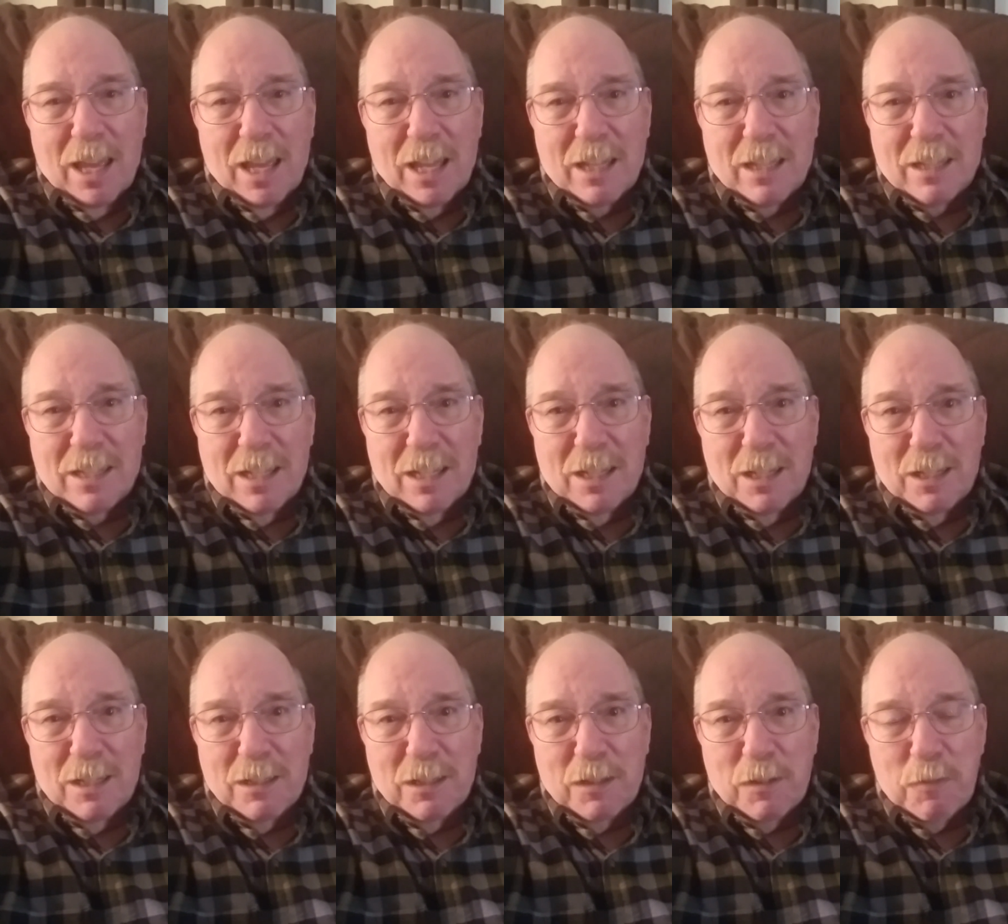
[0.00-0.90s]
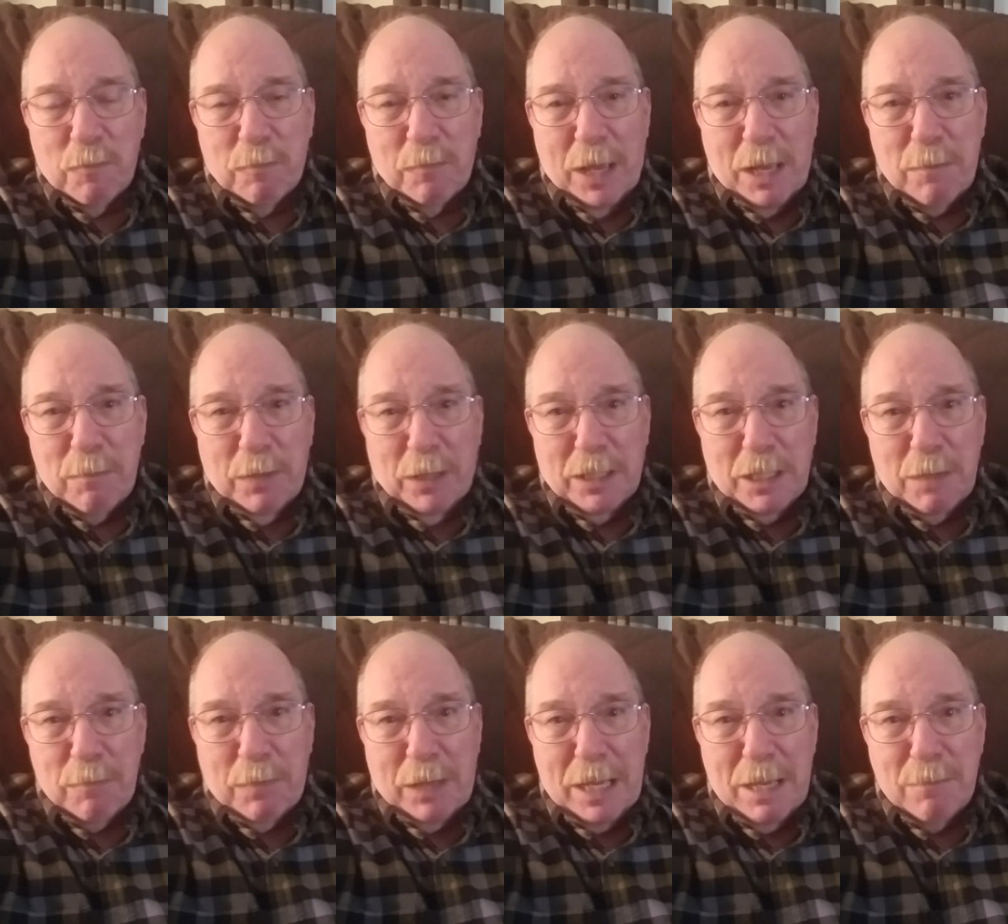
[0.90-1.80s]
Hit uh, main
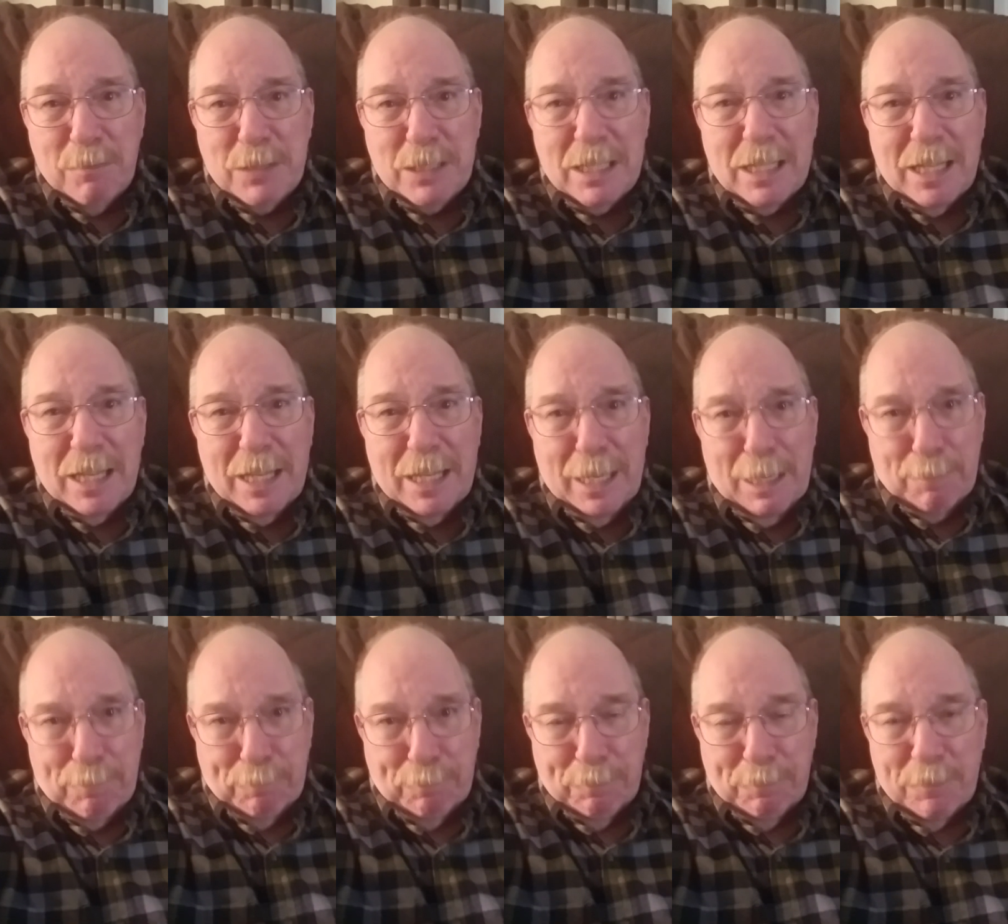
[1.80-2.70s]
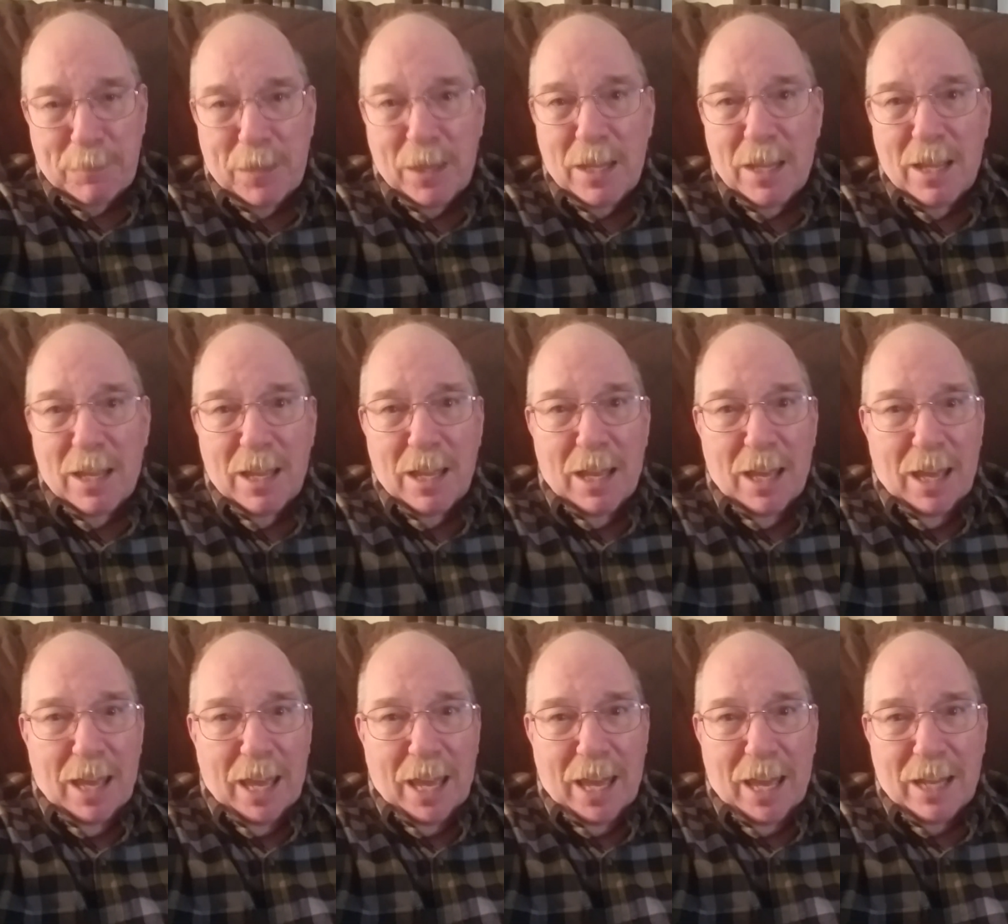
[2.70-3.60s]
building beams? Yep.
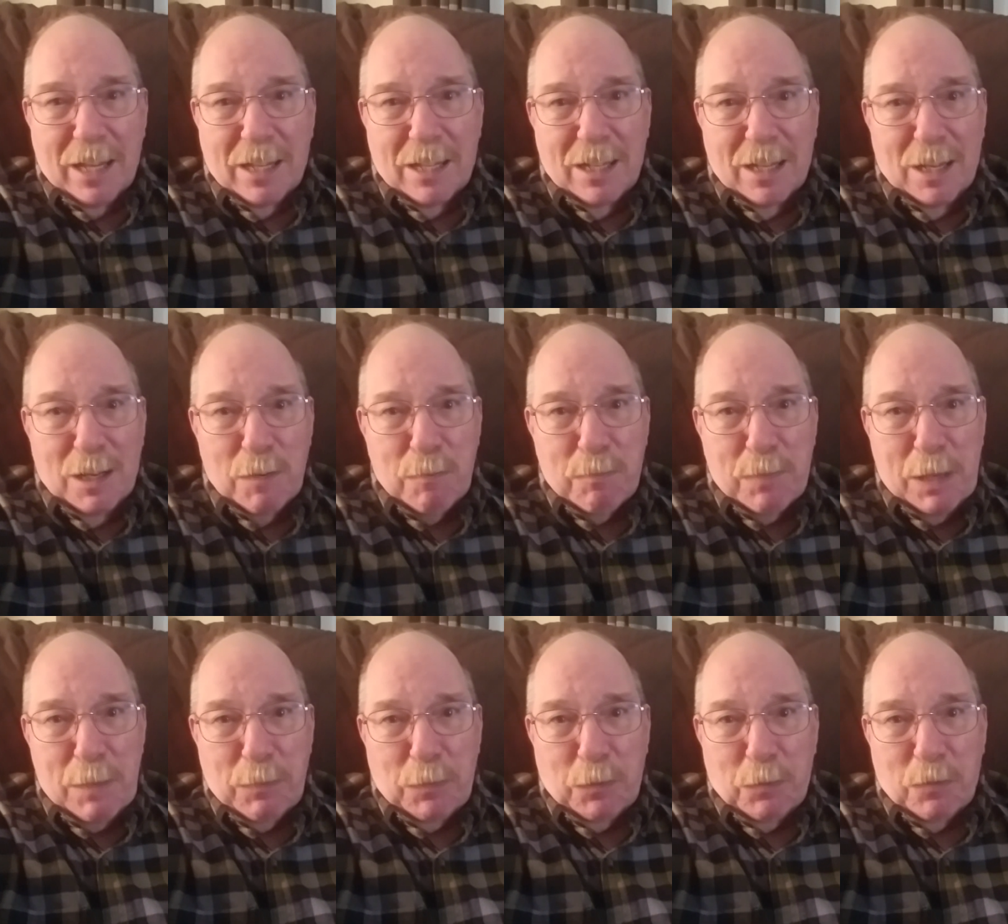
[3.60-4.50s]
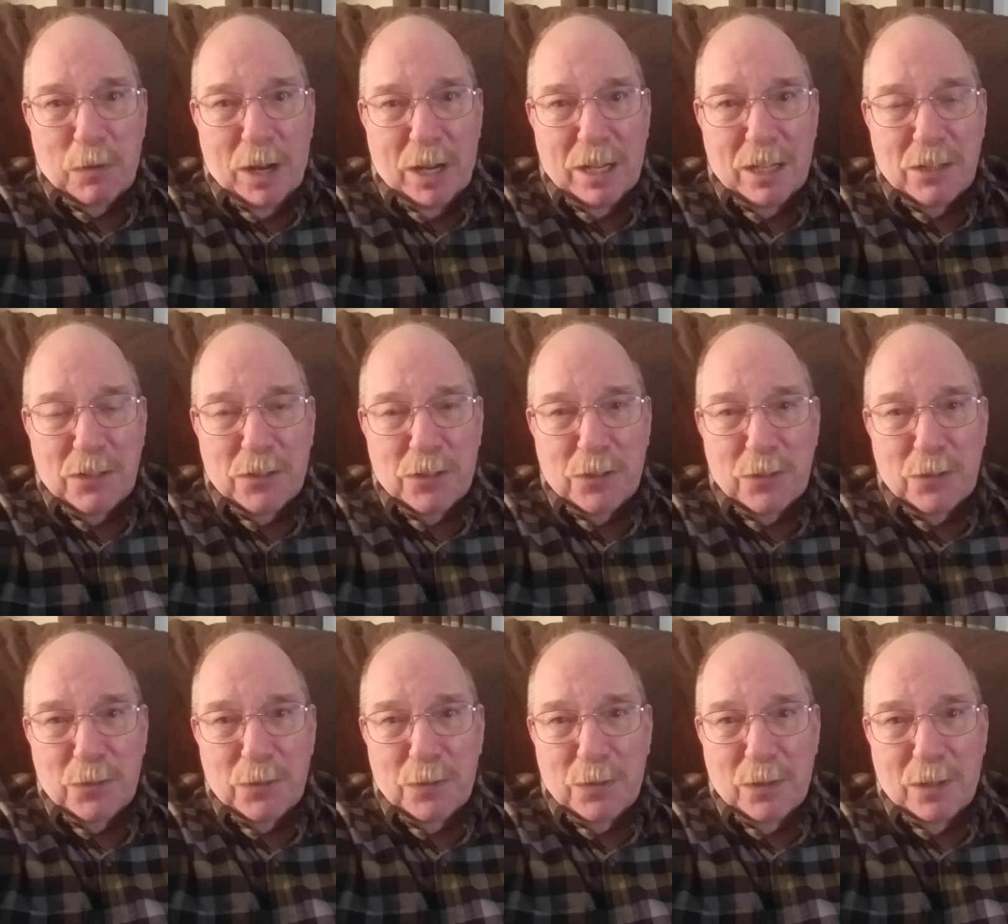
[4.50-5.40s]
Had uh, people run
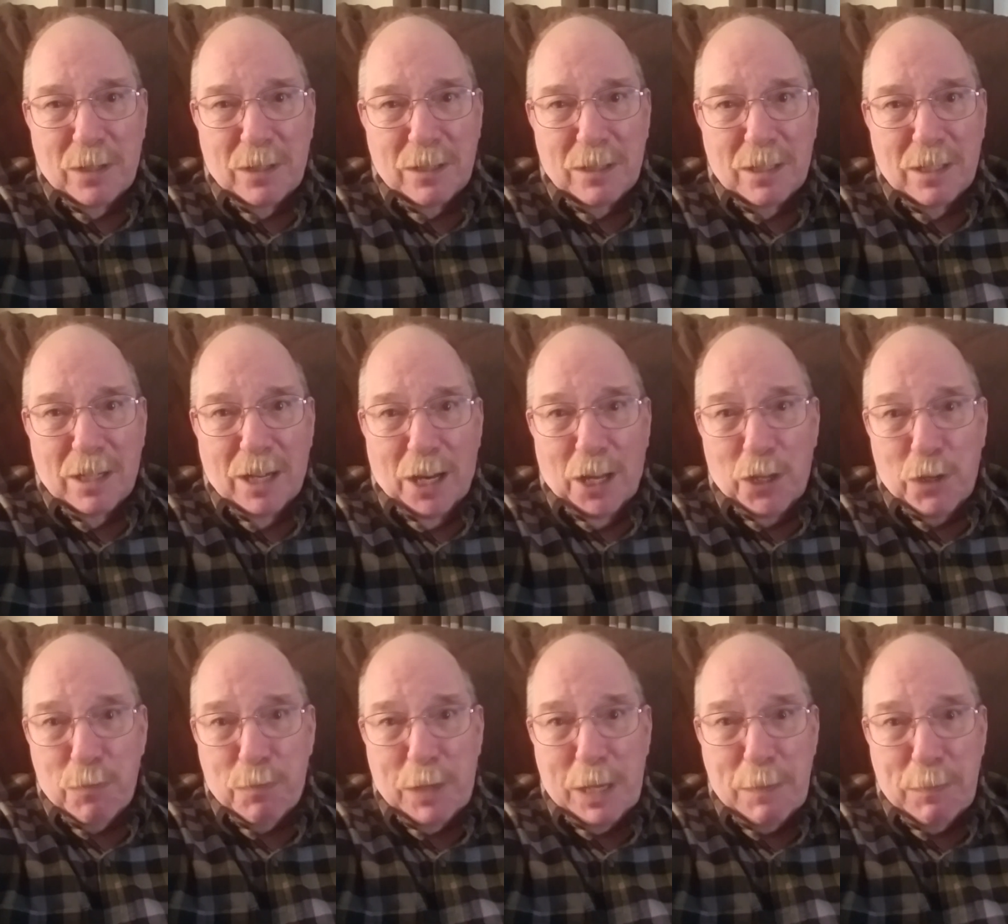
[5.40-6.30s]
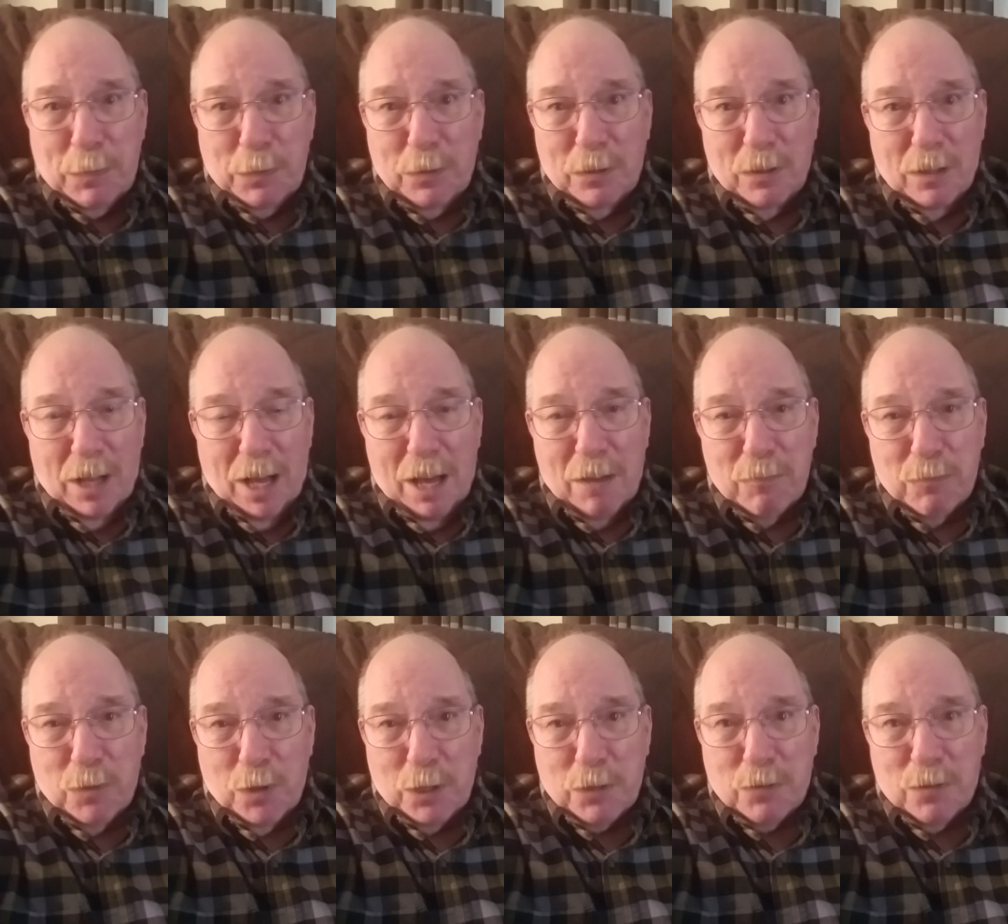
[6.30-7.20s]
into uh, other people on
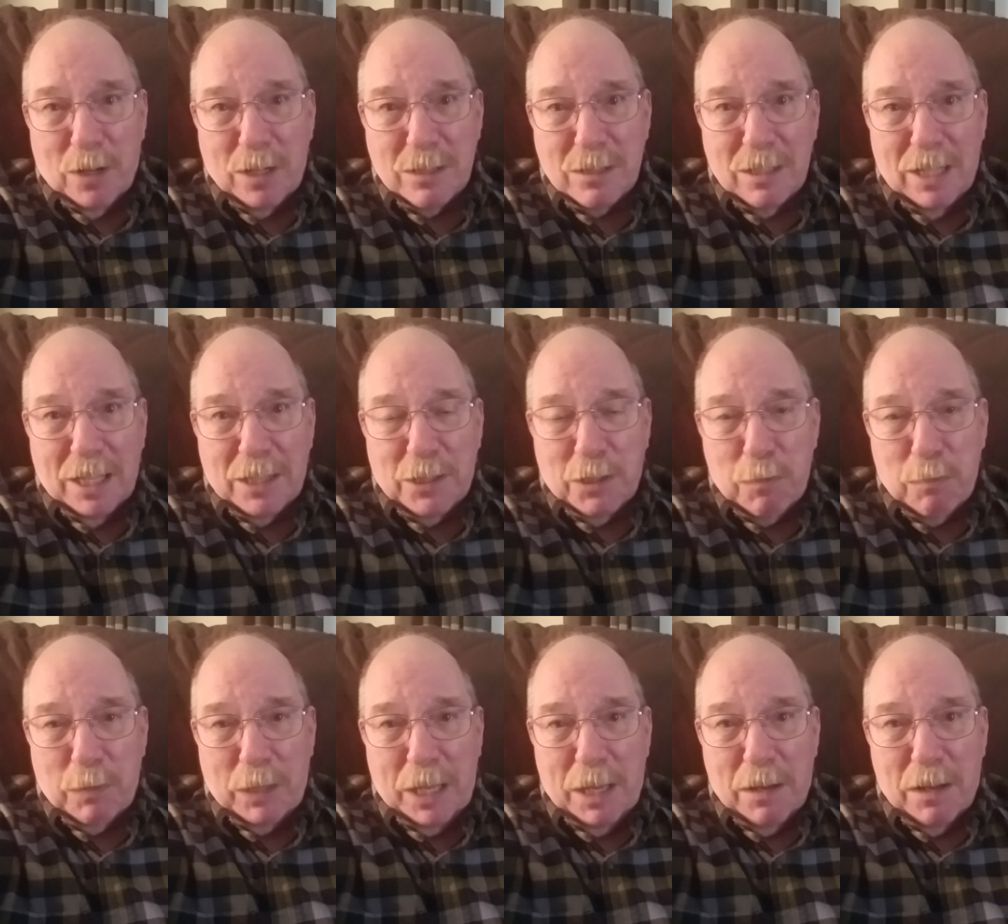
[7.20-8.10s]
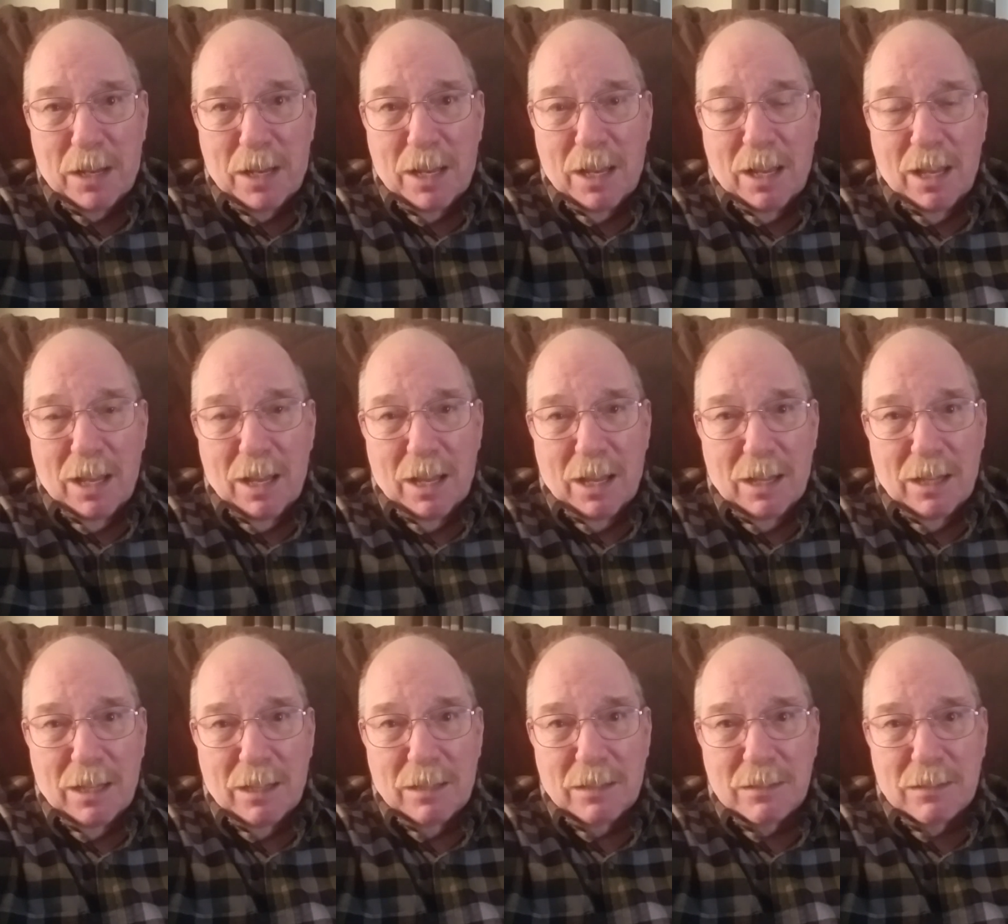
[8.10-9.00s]
fork trucks like they're playing
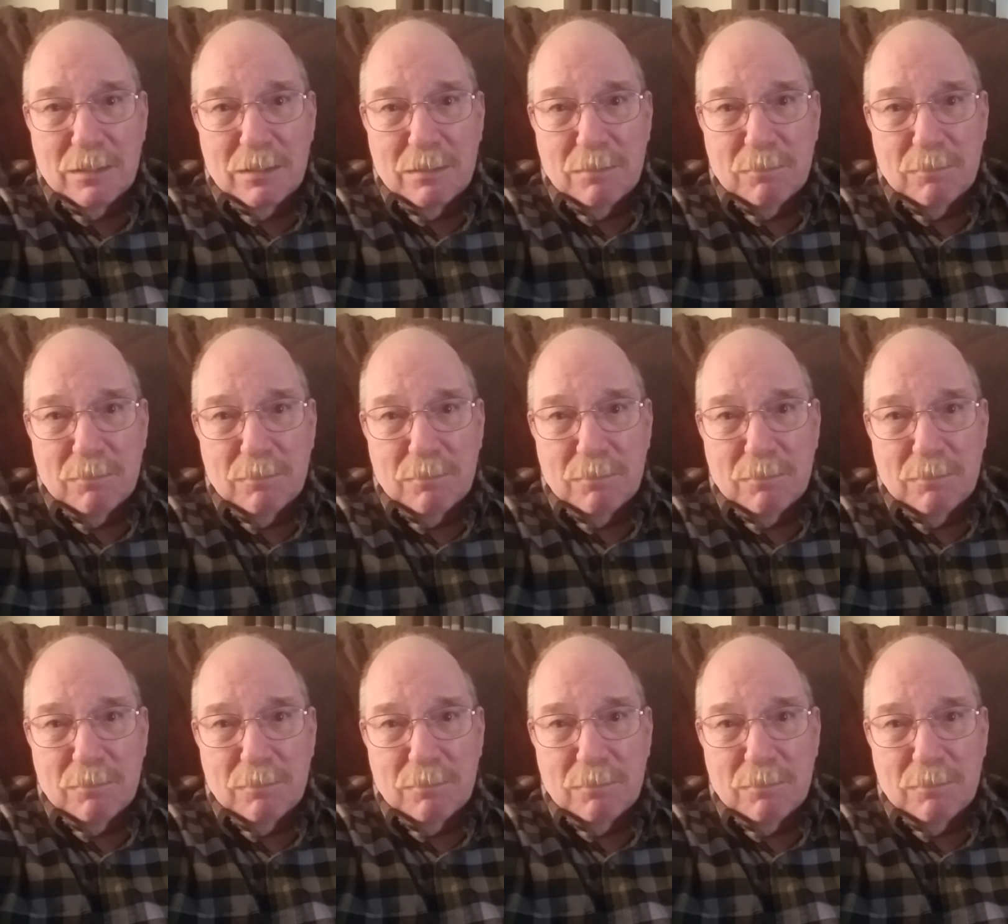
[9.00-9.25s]
uh,